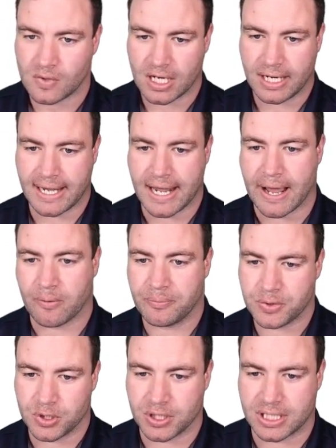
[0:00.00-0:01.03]
Now
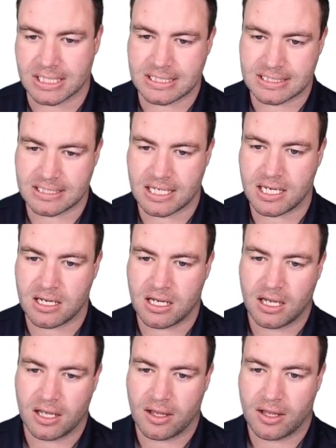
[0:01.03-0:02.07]
you can see
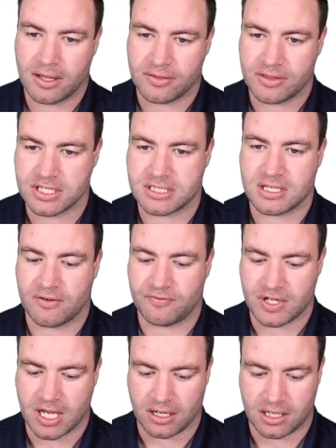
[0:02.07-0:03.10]
this stuff
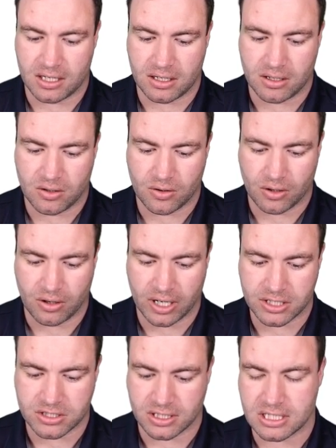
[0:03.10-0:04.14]
down here. All right.
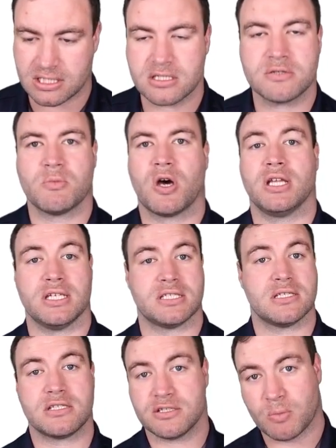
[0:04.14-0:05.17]
So this is my list.
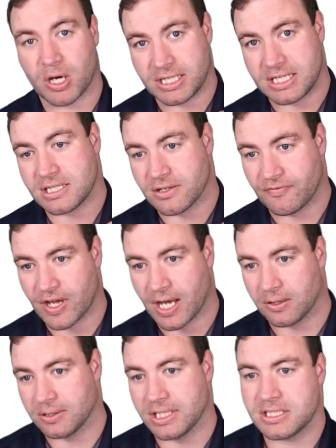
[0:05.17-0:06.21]
This is my disavow
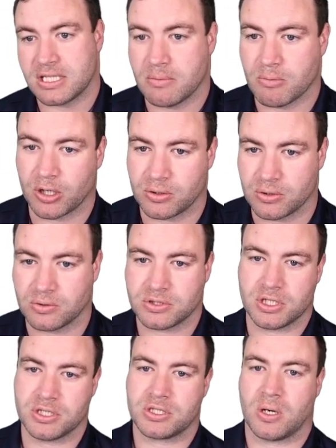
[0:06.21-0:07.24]
list in my Google
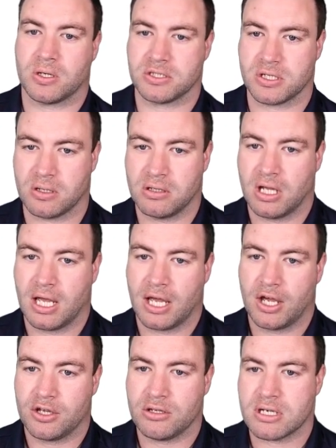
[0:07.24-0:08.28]
Search Console.
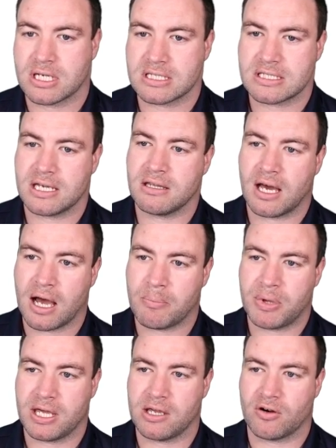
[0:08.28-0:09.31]
You can see that up
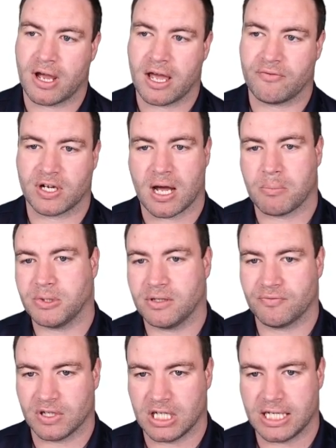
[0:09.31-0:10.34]
here, I have a couple of
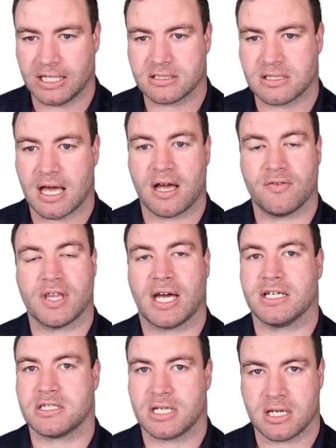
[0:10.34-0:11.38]
links that have the
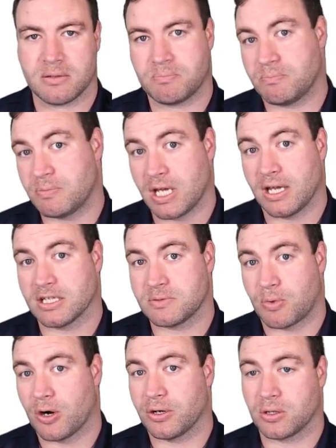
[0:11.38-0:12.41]
HTTPS
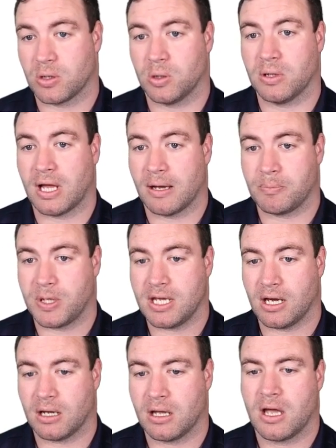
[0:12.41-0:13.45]
protocol up
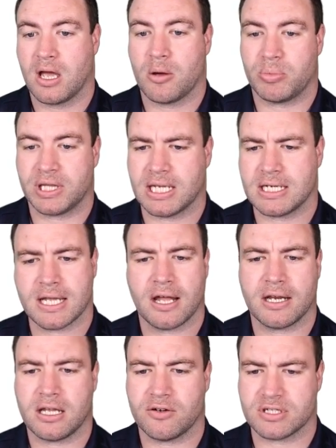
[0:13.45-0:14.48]
here, but then down
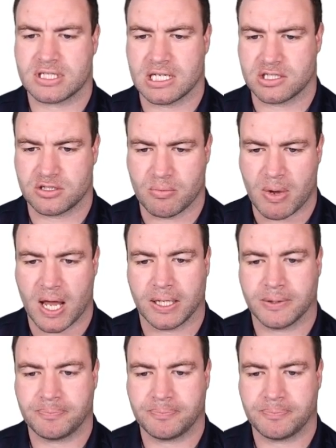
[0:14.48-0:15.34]
here it says domain.